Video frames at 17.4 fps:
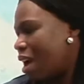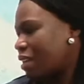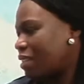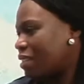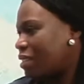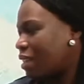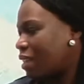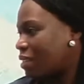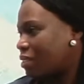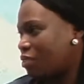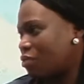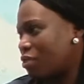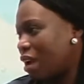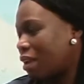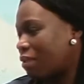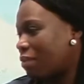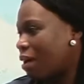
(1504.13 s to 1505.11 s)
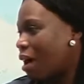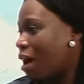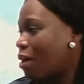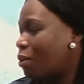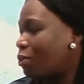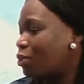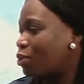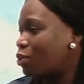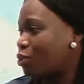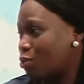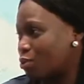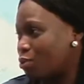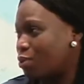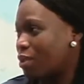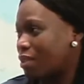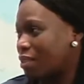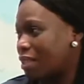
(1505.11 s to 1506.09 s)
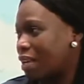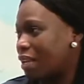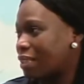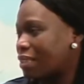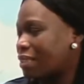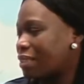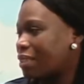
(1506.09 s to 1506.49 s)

sex drive. How true is that?